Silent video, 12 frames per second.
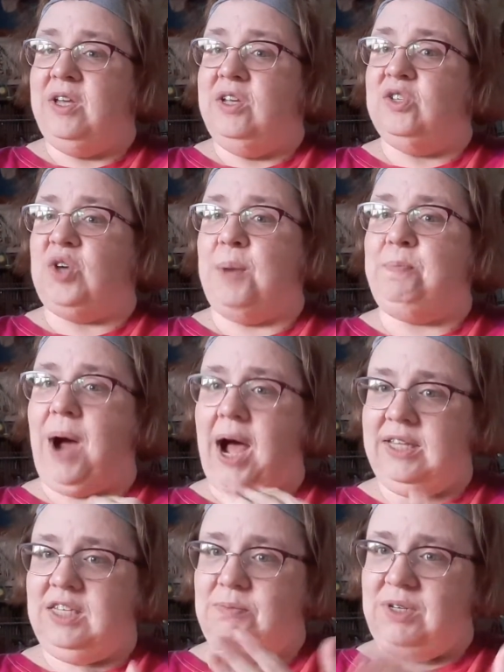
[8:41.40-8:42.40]
So I
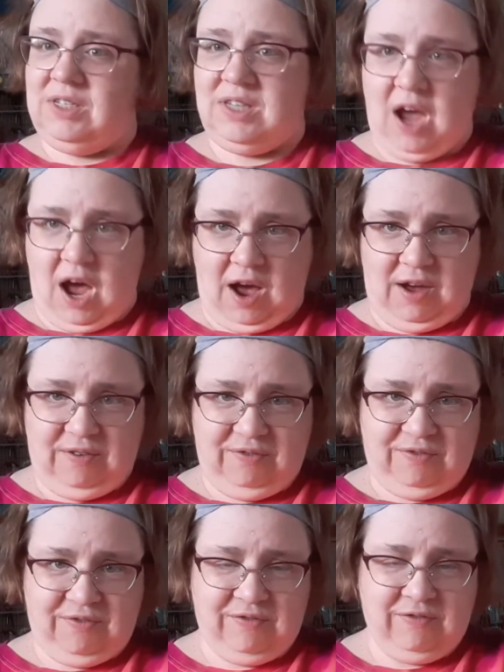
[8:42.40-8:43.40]
bought some stuff
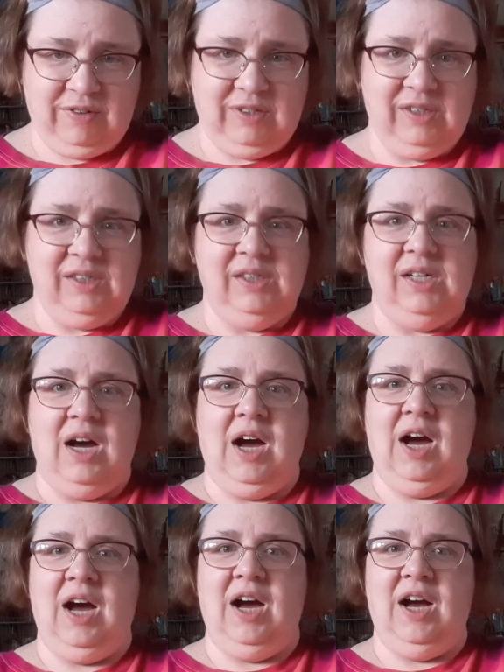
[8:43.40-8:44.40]

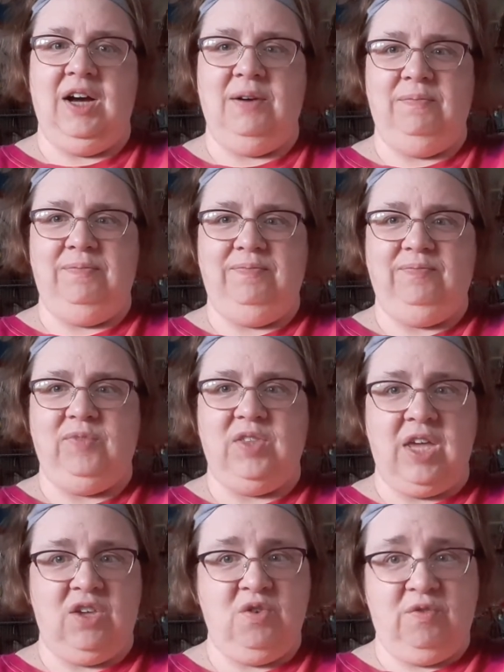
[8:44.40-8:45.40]

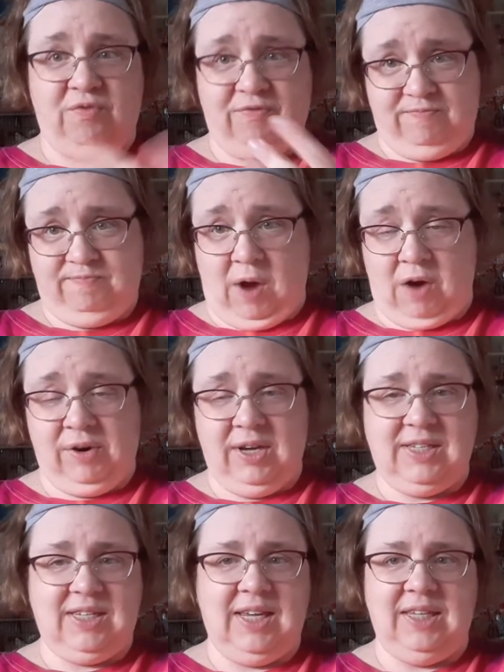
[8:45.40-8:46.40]
that you've already
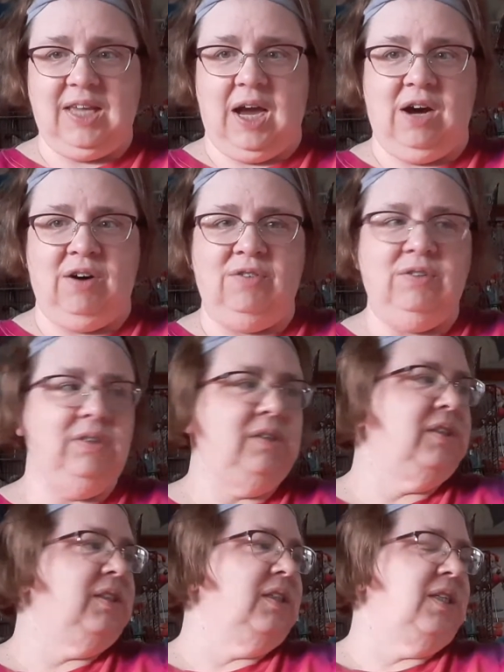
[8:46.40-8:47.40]
seen now
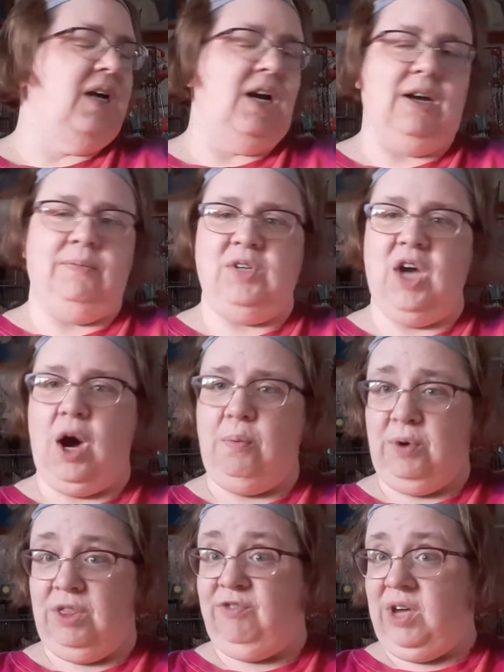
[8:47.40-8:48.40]
to help
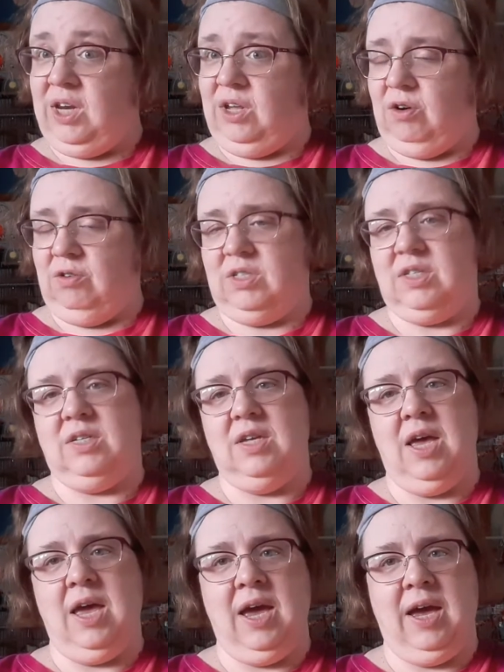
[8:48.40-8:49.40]
with videos.
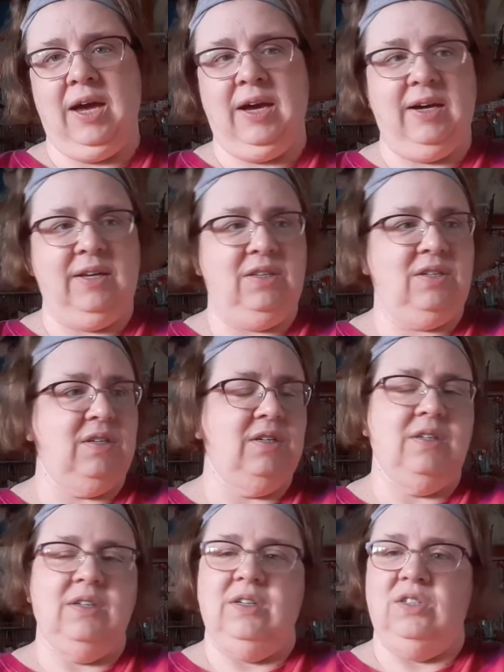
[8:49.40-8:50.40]
And
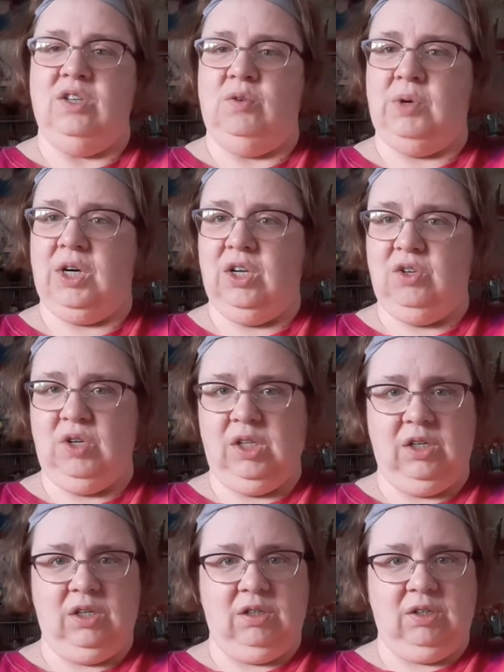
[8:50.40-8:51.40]
so we're going to do a
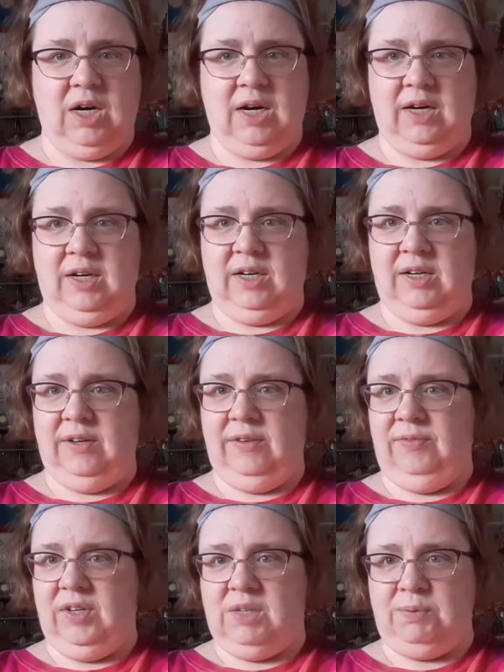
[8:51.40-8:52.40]
little
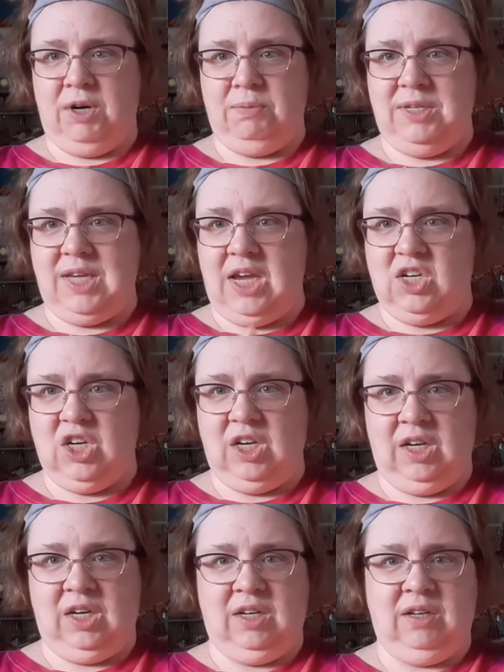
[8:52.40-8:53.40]

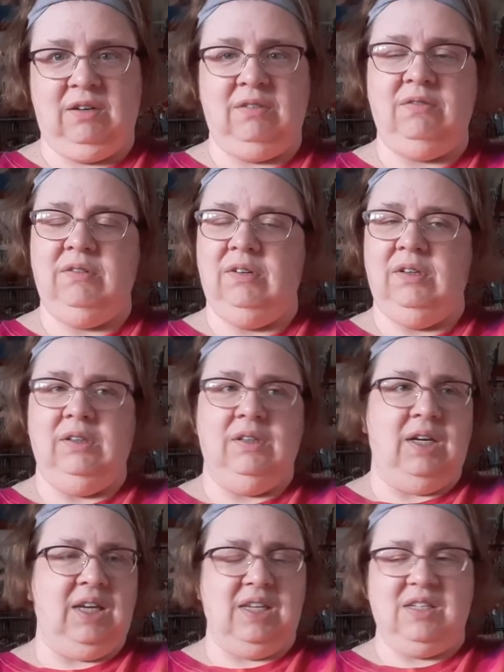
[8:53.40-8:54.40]
experimentation,
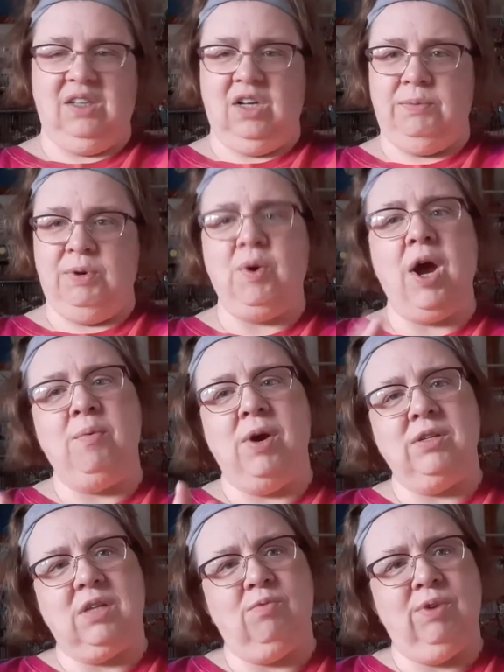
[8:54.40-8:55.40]
I guess a little bit.
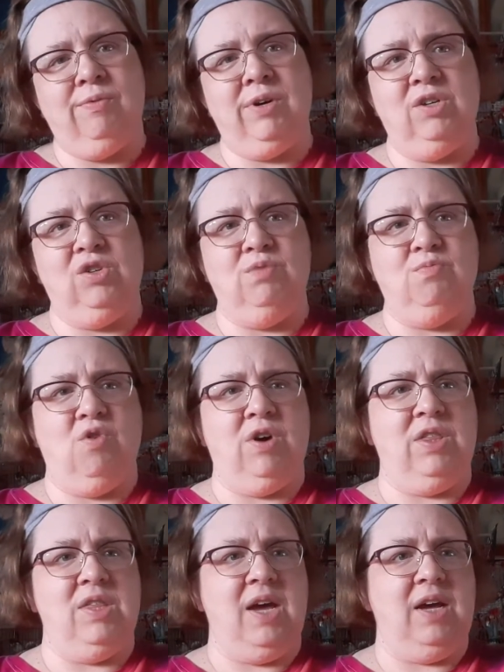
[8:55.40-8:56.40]
We were going to do more
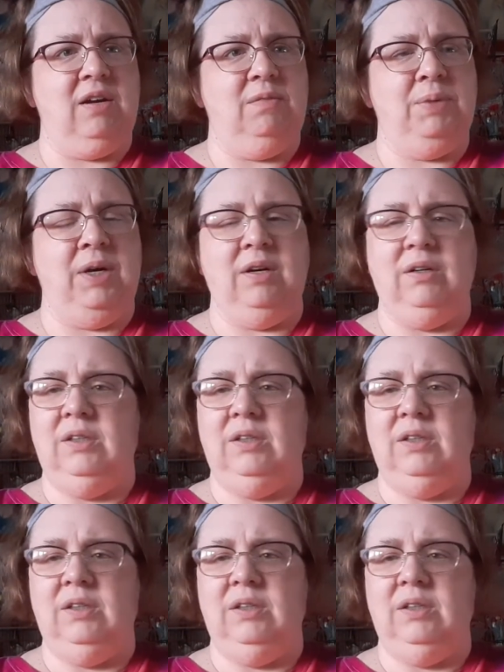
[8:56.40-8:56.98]
than that. But